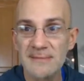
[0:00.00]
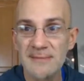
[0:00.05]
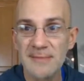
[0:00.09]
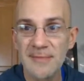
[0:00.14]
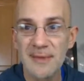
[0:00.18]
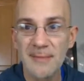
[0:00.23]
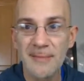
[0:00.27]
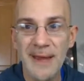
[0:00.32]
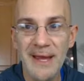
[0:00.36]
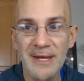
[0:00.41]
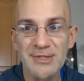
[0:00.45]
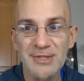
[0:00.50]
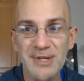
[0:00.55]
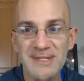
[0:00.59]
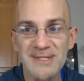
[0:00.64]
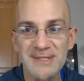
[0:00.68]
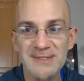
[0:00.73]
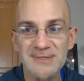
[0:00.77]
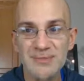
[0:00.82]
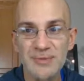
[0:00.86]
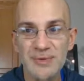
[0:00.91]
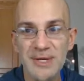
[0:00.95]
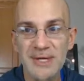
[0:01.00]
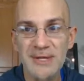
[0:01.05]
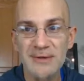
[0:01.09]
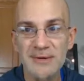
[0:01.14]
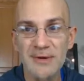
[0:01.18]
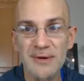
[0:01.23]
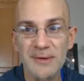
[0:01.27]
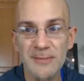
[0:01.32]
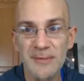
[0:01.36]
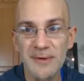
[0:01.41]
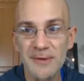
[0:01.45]
The matrix is
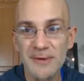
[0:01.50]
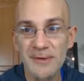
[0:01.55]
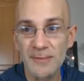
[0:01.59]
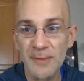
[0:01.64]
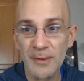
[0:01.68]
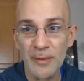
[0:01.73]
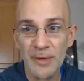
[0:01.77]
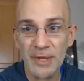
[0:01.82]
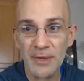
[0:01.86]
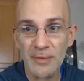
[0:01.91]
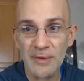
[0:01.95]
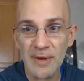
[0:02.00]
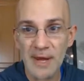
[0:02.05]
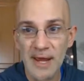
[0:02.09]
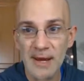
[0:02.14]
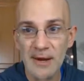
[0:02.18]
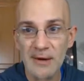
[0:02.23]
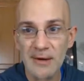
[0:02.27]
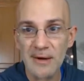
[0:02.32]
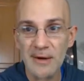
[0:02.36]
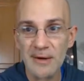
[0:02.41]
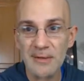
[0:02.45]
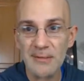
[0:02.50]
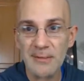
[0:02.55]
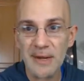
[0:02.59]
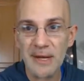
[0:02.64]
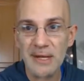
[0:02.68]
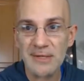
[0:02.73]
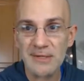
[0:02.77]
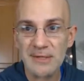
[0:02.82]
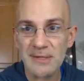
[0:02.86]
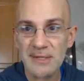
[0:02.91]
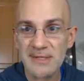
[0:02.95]
real, but we create our own
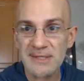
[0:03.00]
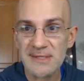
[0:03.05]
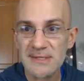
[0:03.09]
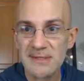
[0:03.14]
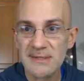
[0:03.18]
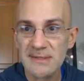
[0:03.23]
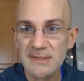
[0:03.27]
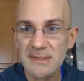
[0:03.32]
matrix.